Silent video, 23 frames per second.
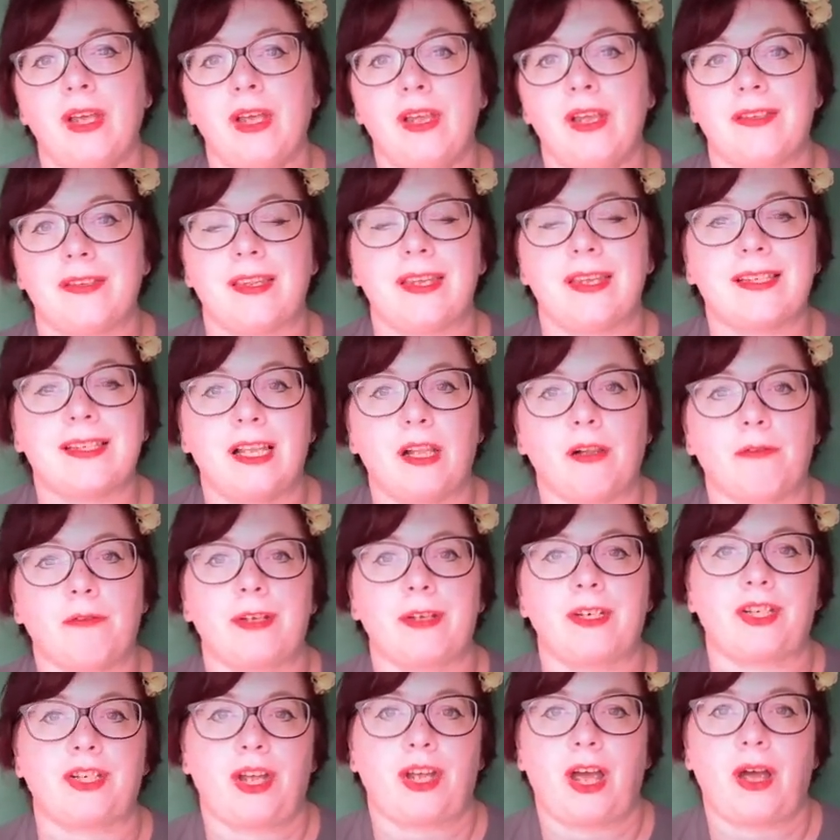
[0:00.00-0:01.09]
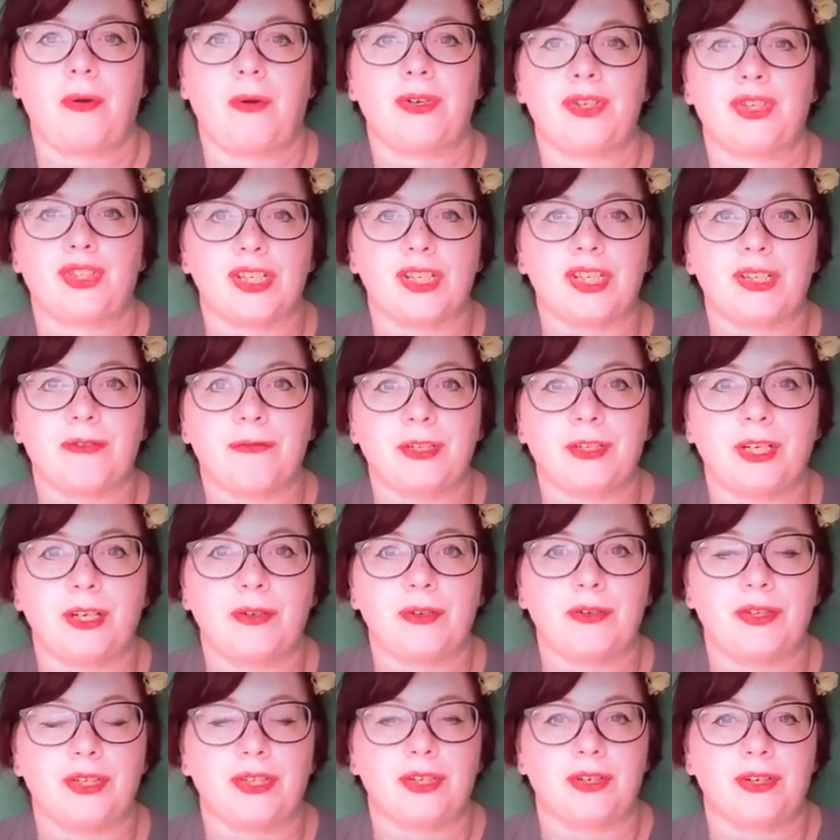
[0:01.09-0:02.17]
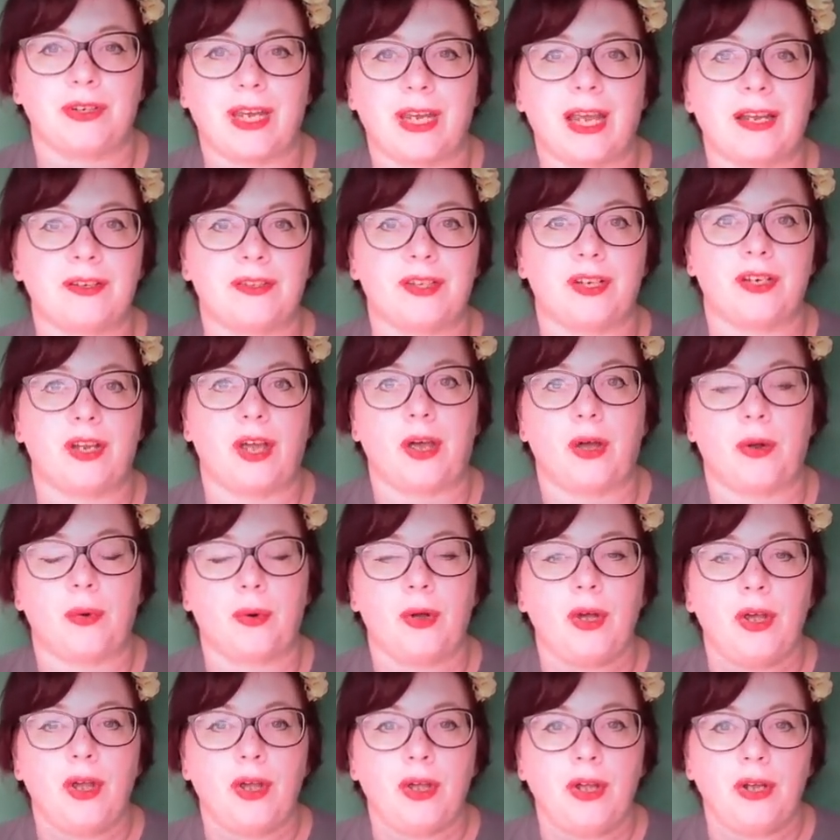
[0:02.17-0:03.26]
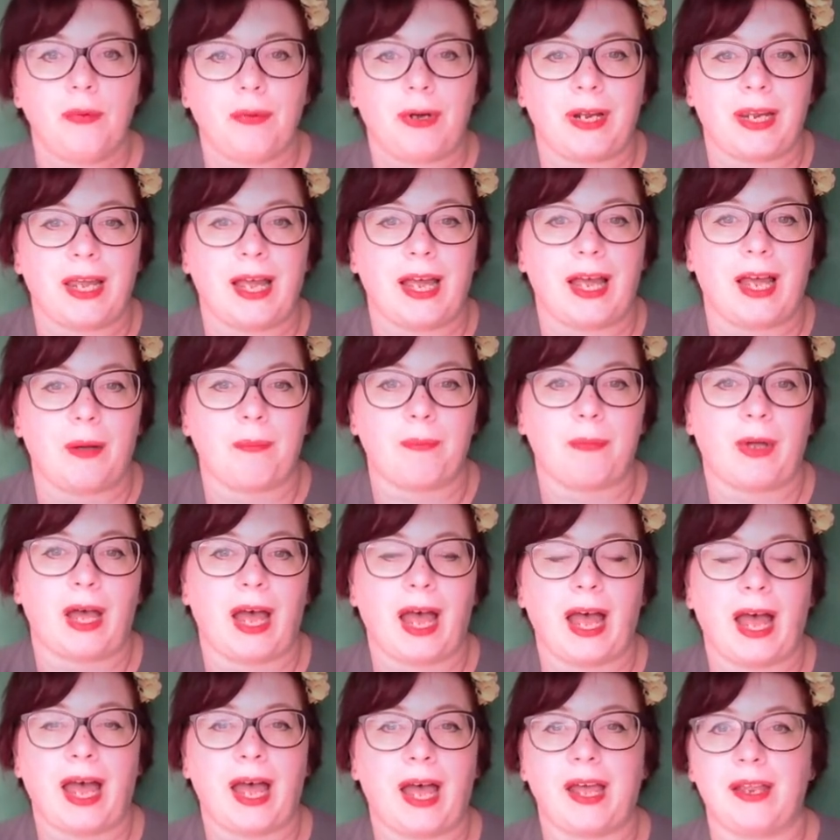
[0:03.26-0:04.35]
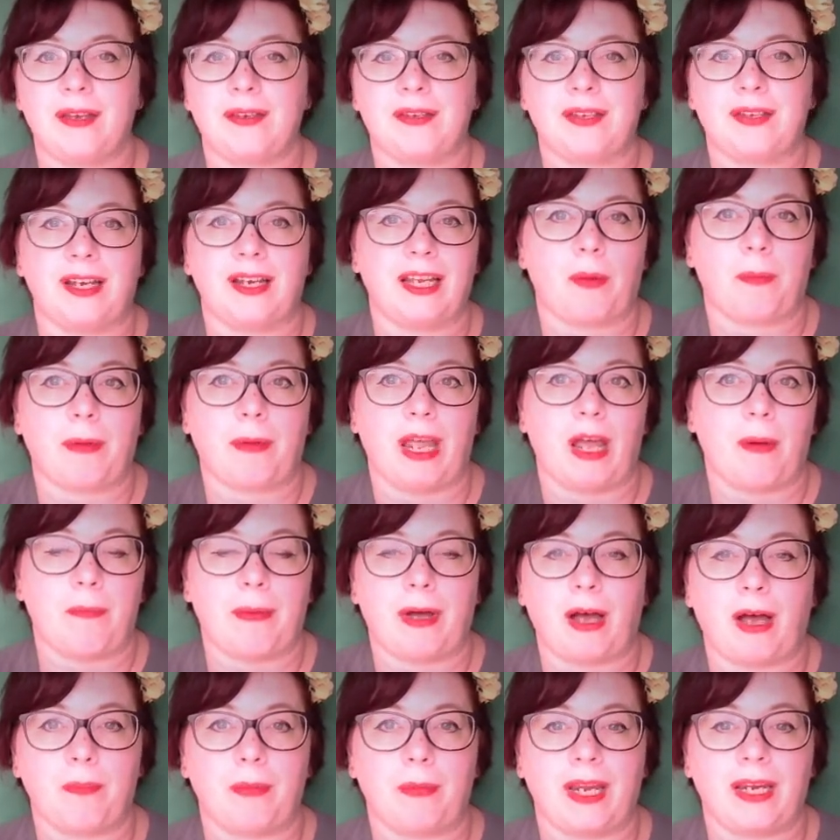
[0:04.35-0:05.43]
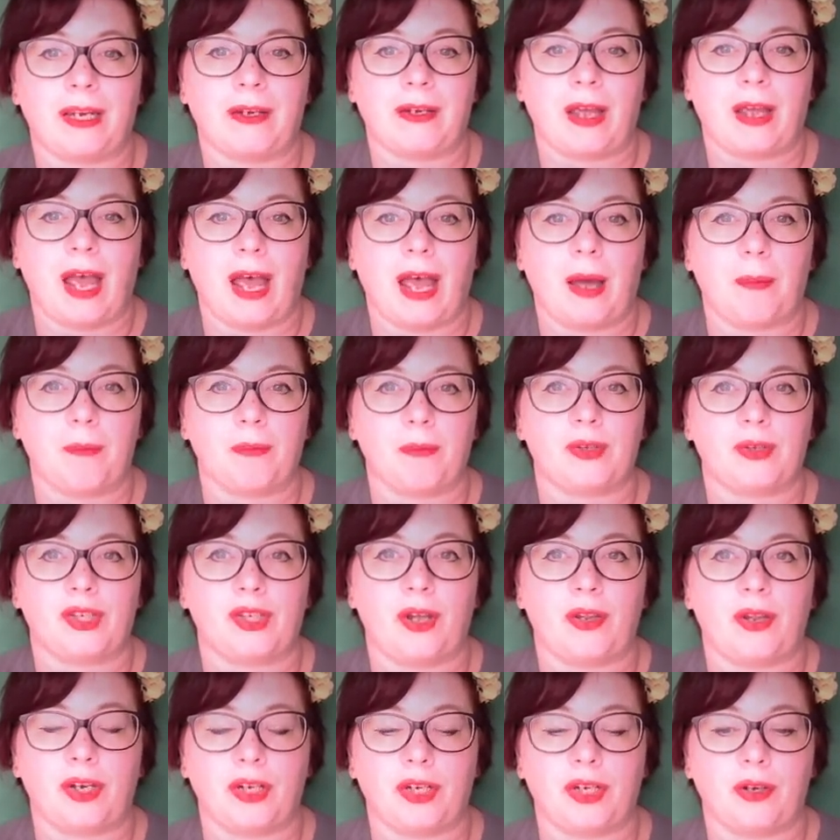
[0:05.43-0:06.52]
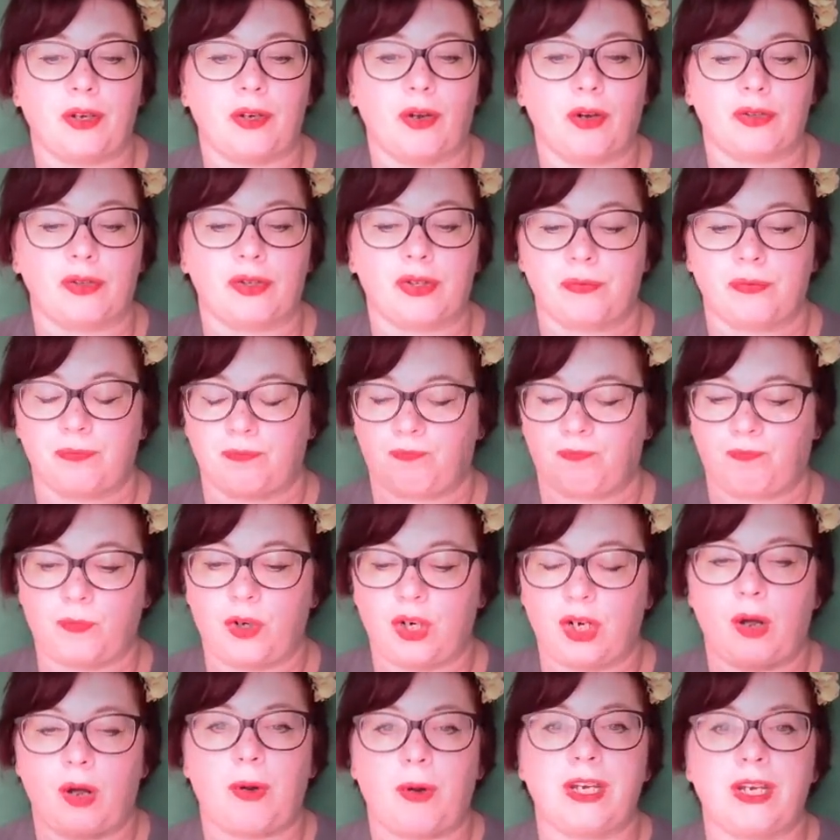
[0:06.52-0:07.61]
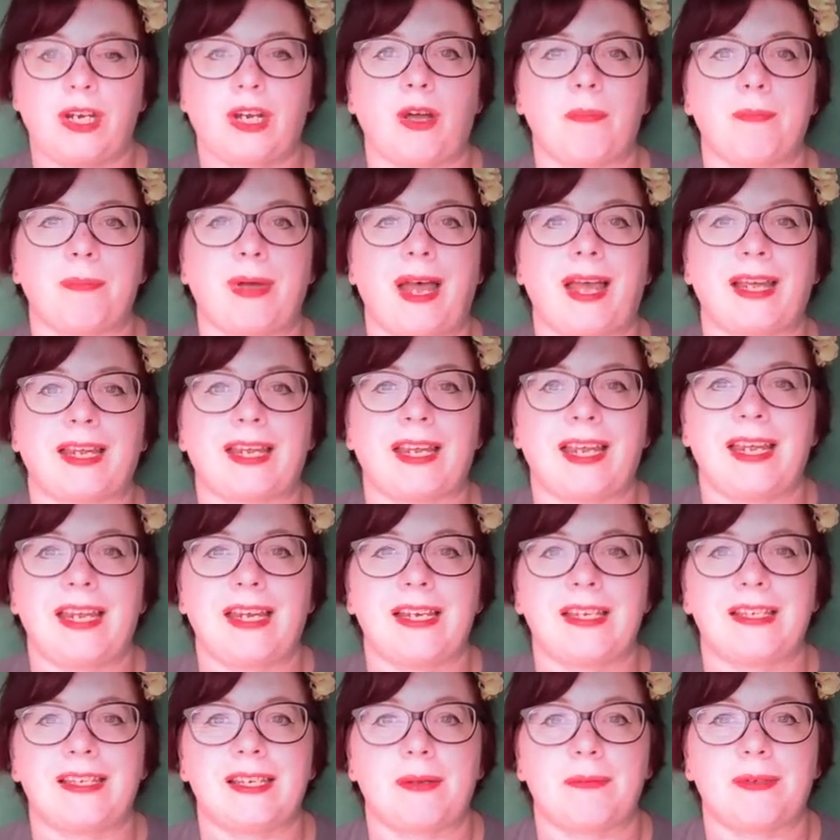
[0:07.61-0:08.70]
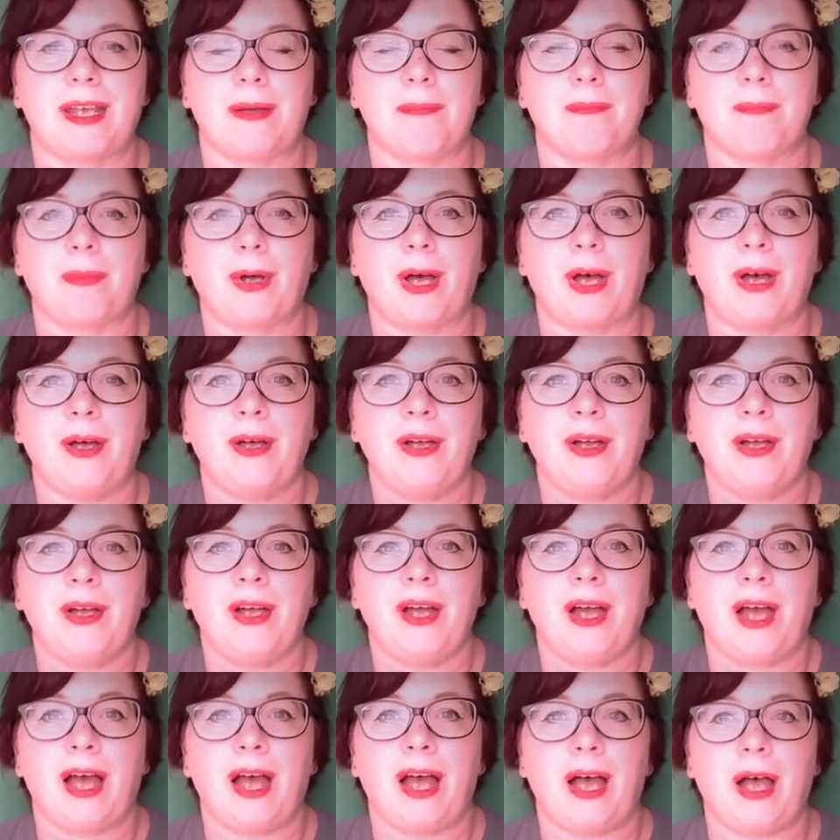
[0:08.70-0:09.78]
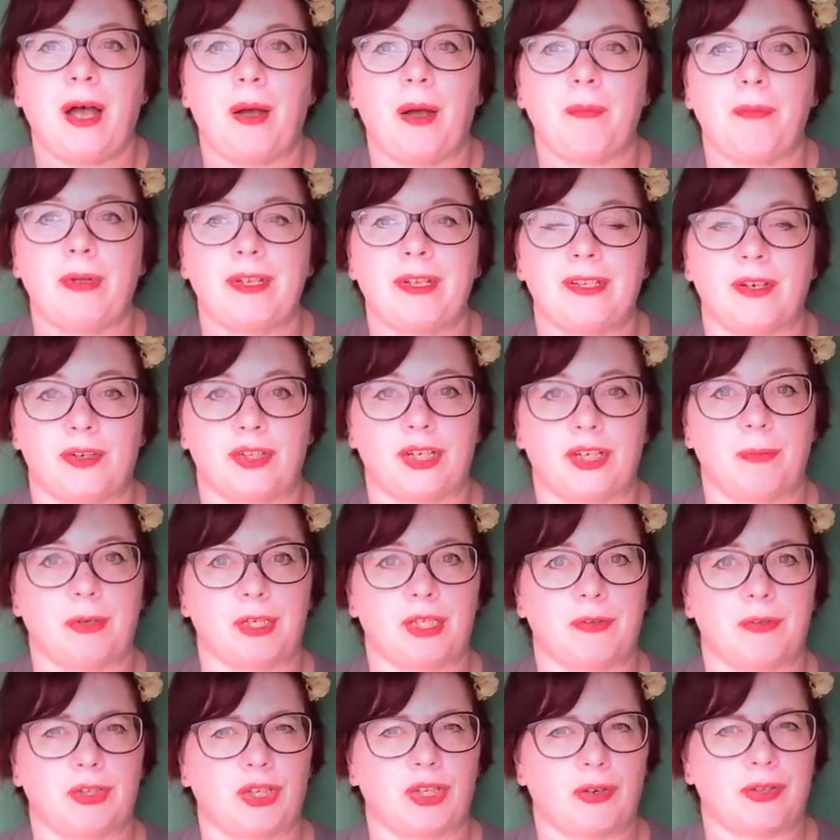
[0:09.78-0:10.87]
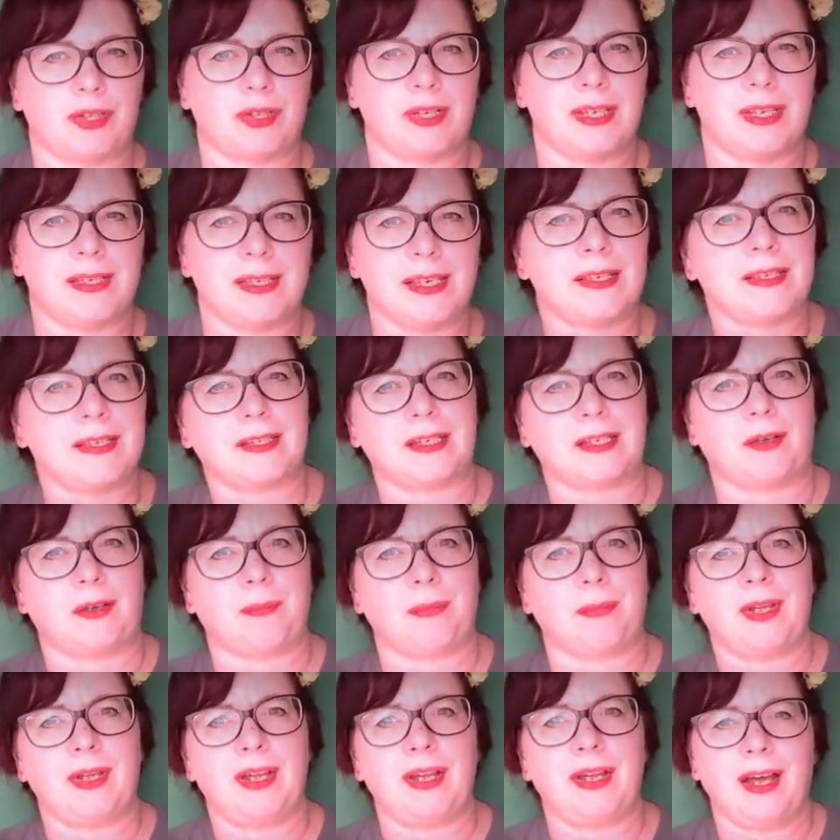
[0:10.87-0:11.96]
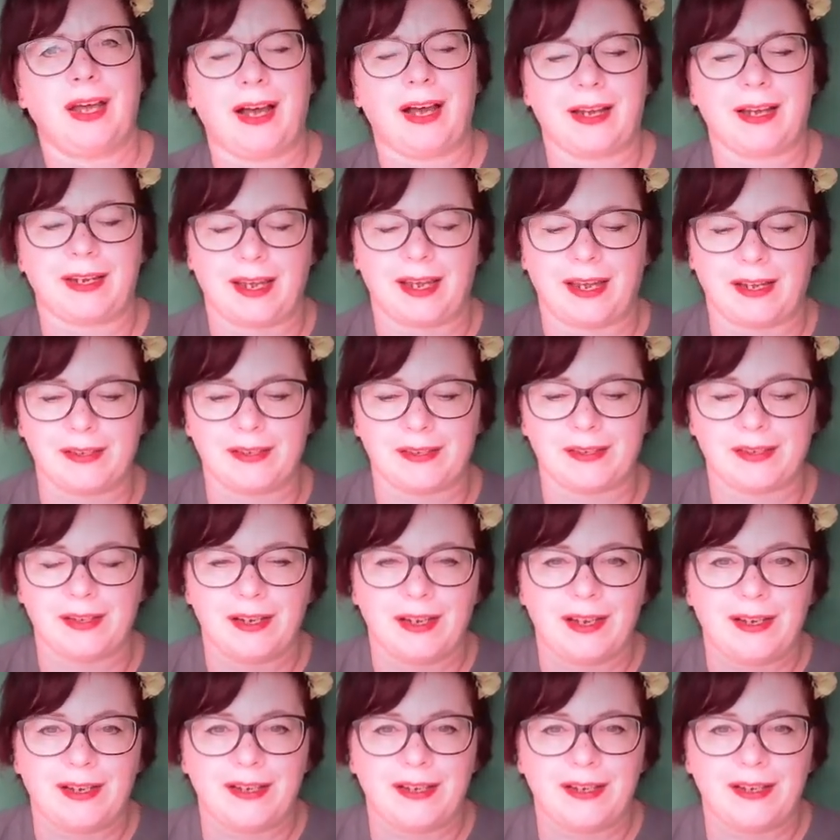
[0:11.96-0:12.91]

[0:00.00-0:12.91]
So this little video is just for you to get to know who I am and a little bit about me, so that you're not, when you come back in September, it's not too much of a shock to the system, I guess.